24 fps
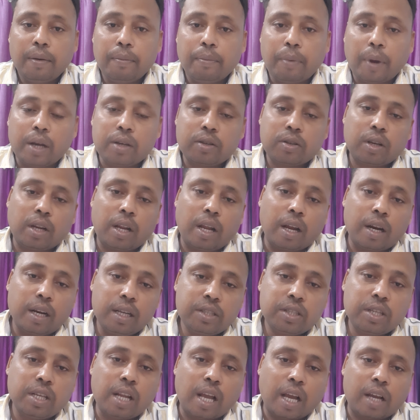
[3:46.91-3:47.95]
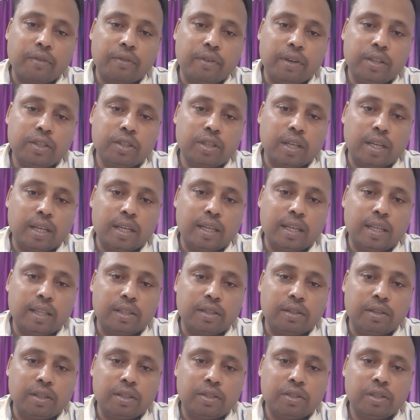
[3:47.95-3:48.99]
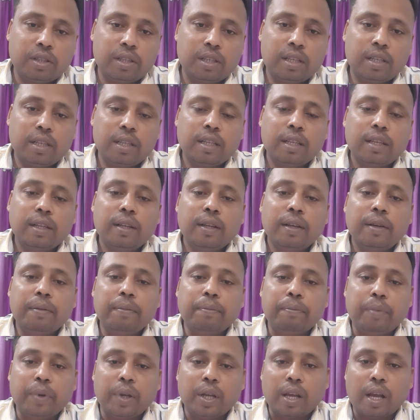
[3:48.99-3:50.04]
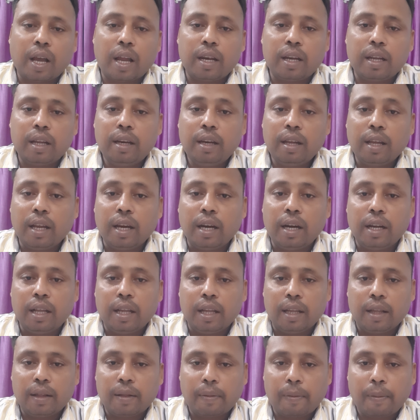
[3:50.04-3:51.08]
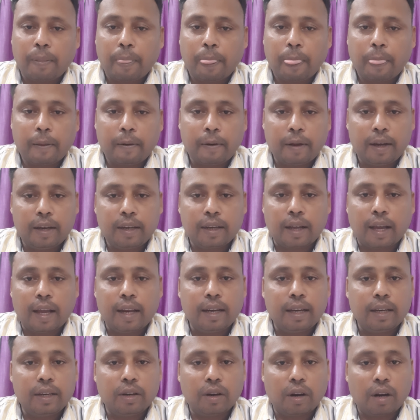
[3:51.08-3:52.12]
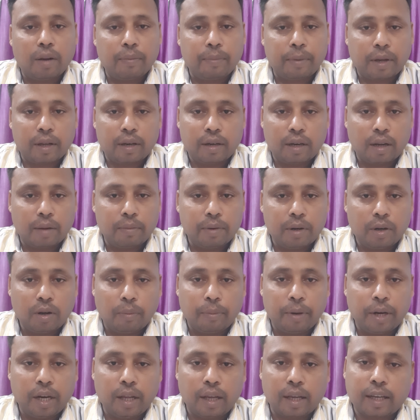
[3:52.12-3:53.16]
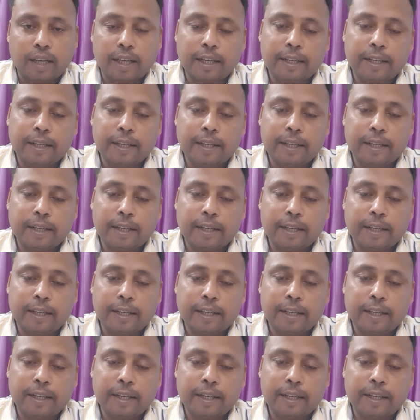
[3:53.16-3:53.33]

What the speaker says: but English language and literature began in AD, right? Anno Dominic.